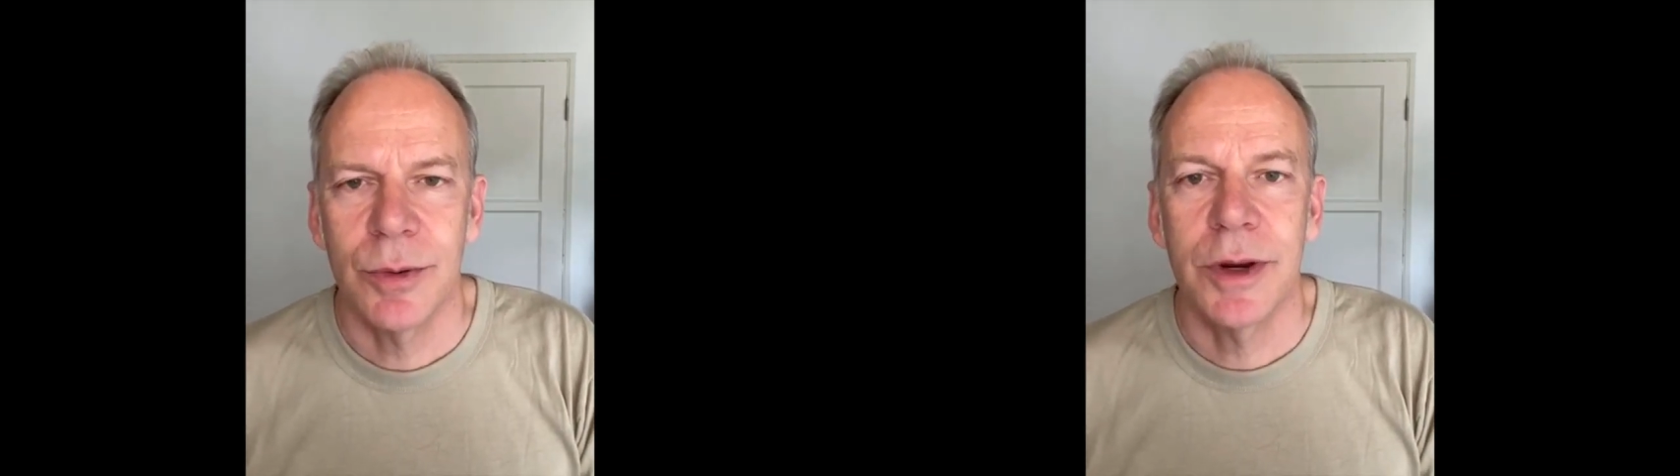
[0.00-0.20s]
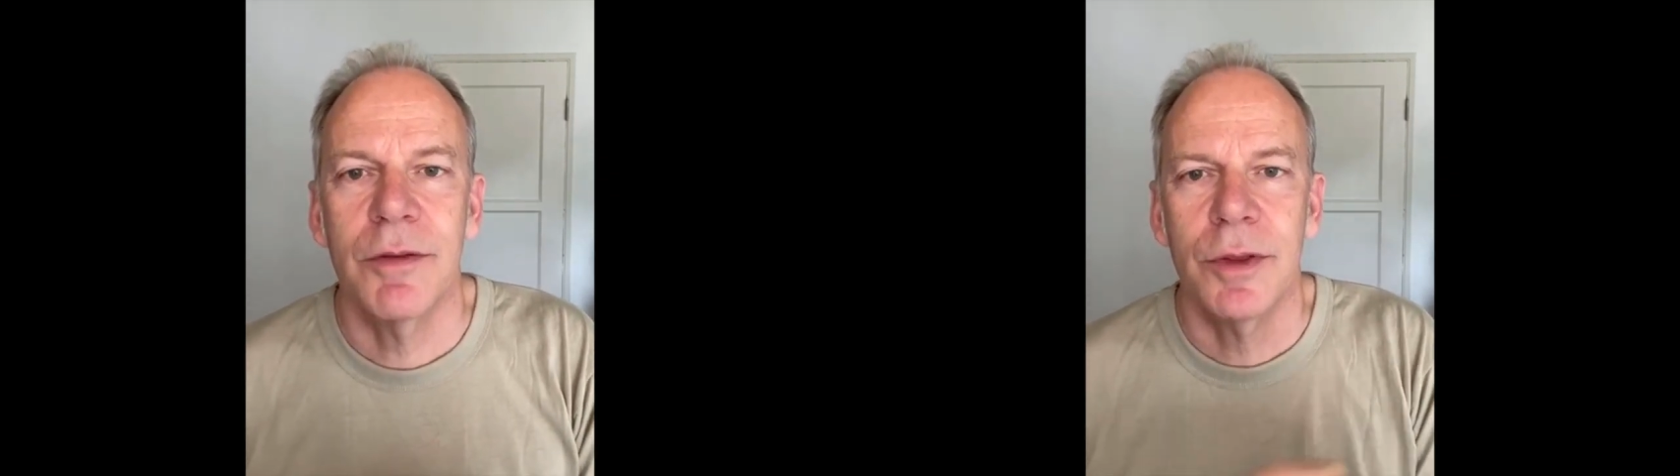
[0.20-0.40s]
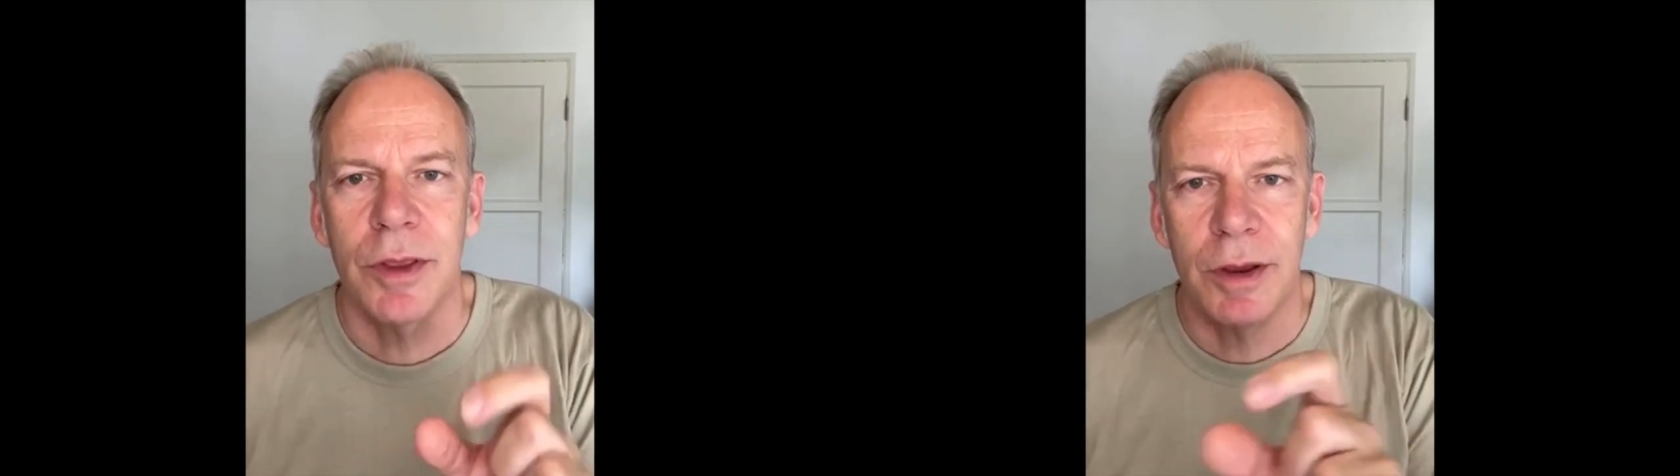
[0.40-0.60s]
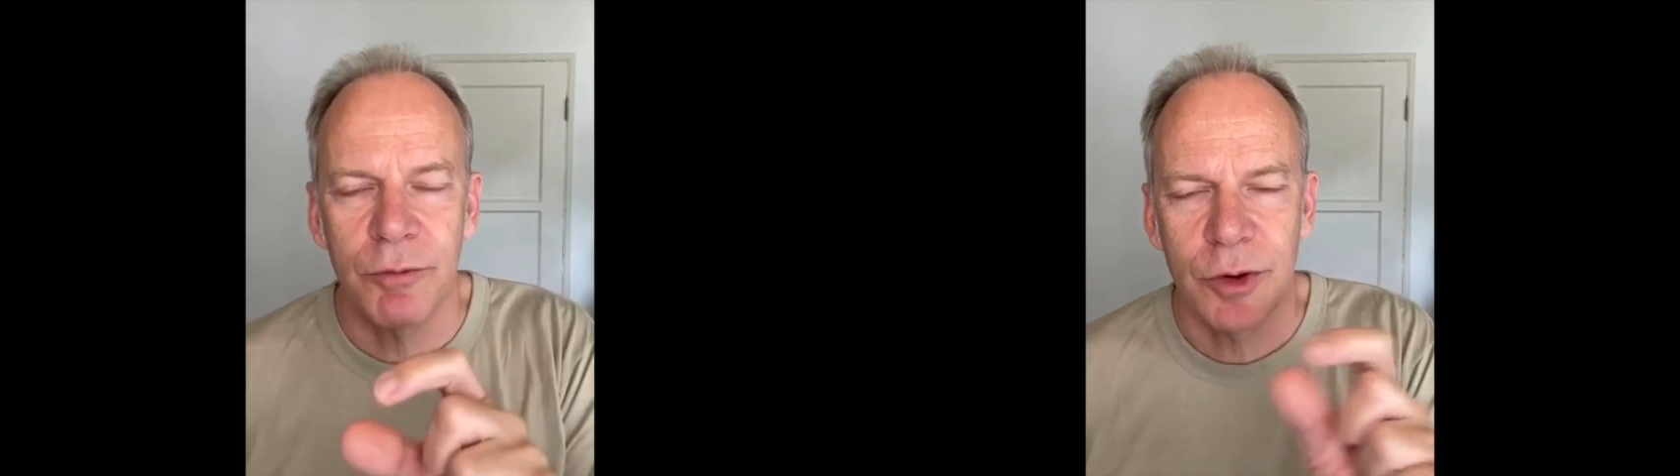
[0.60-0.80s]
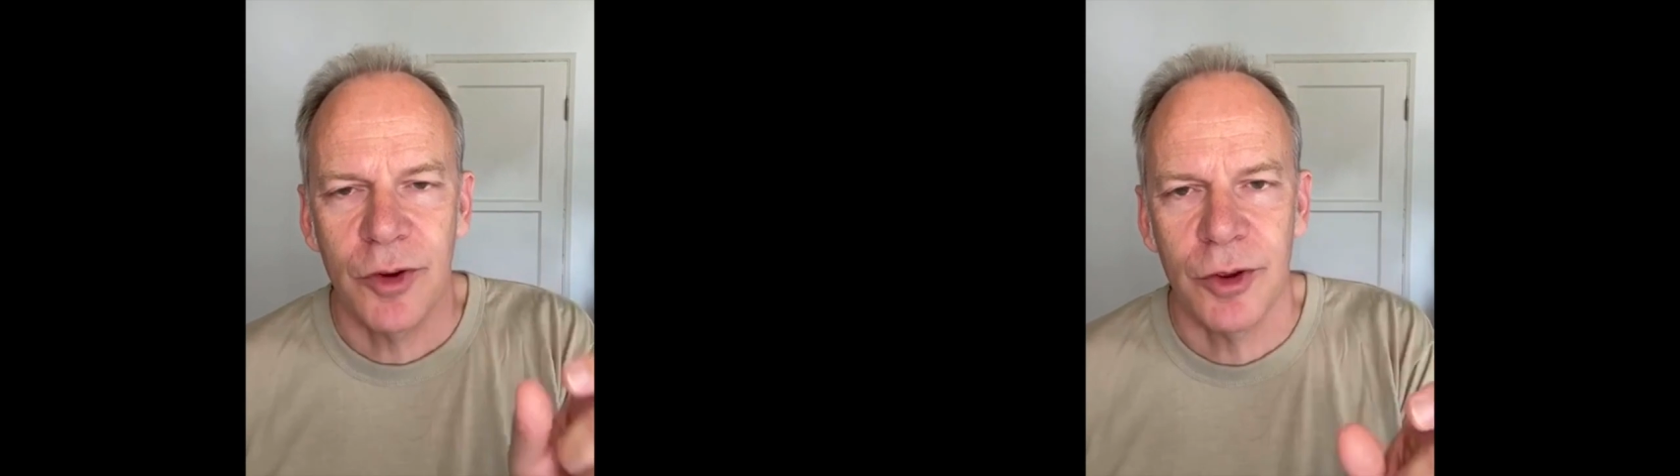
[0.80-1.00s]
or whatever that
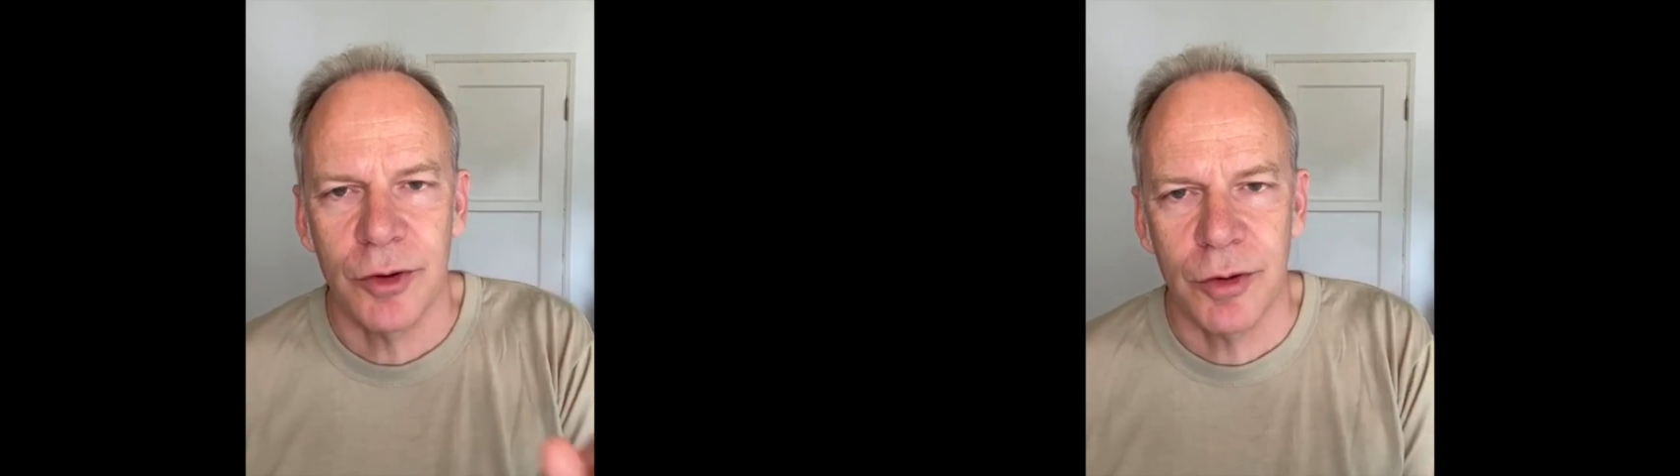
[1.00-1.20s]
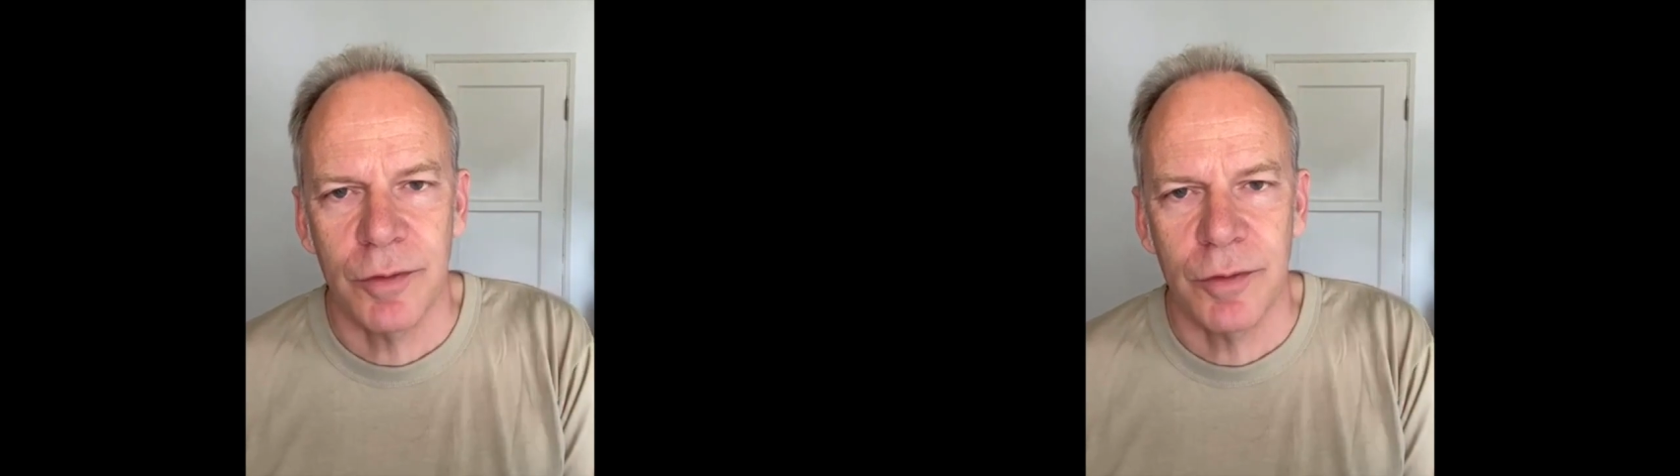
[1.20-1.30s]
return on